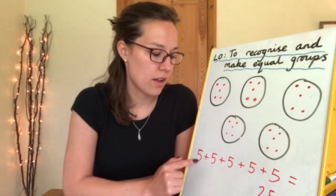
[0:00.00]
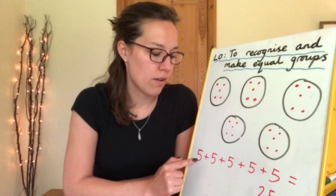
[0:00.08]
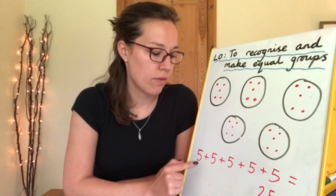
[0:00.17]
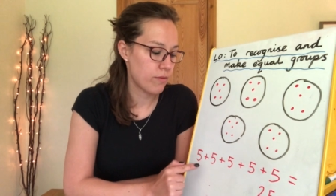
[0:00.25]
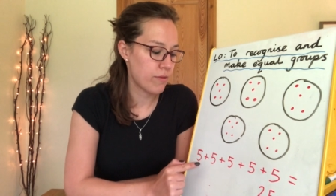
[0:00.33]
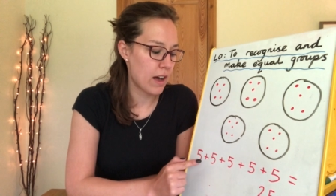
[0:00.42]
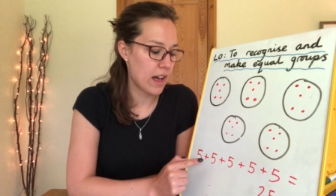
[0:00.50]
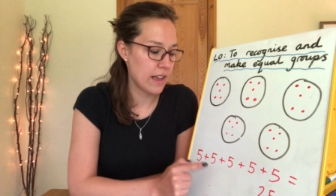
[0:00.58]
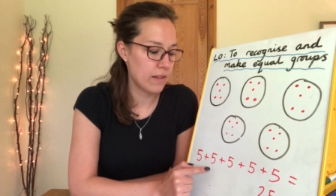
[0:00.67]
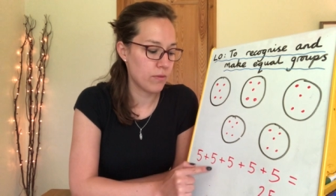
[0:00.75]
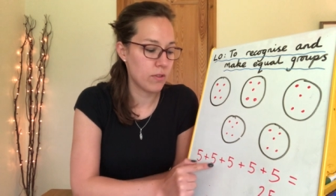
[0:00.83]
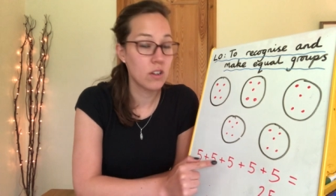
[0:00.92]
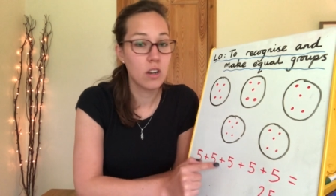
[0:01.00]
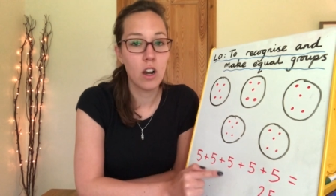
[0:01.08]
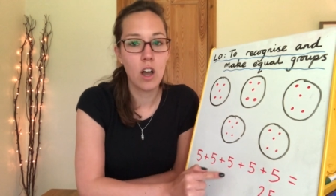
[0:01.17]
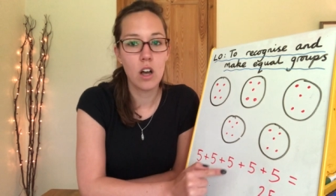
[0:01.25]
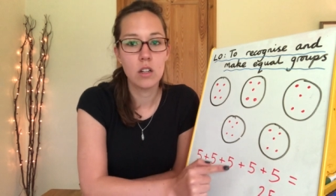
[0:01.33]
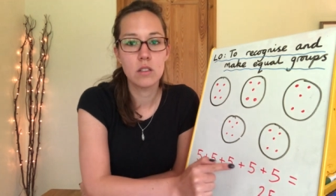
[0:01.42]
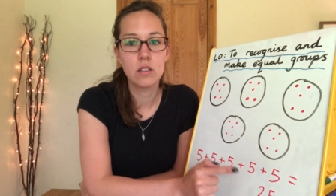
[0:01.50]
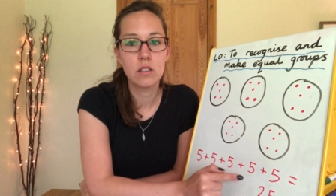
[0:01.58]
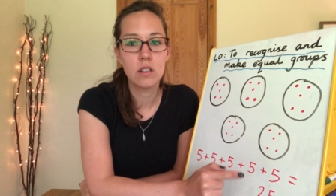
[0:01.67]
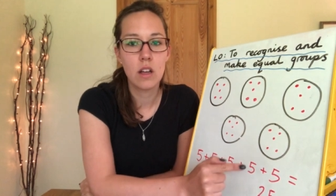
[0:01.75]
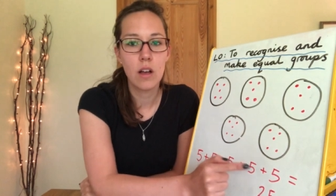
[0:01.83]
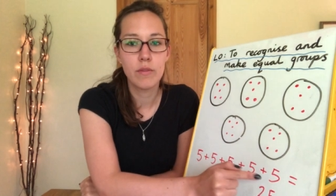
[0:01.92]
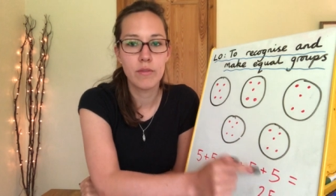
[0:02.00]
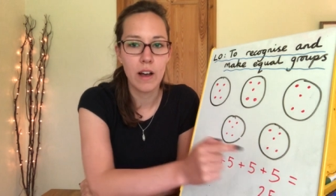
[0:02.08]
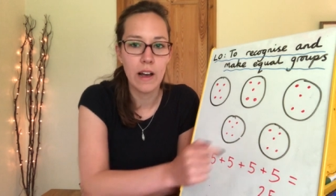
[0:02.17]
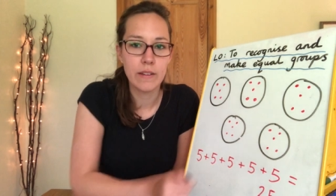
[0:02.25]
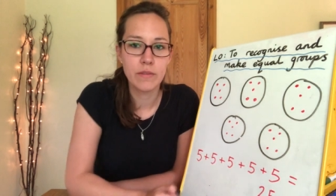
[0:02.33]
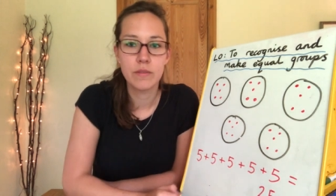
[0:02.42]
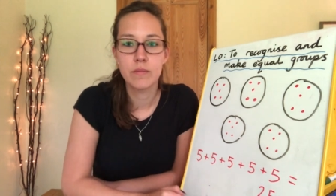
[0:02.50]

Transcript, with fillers: 5 lots of 5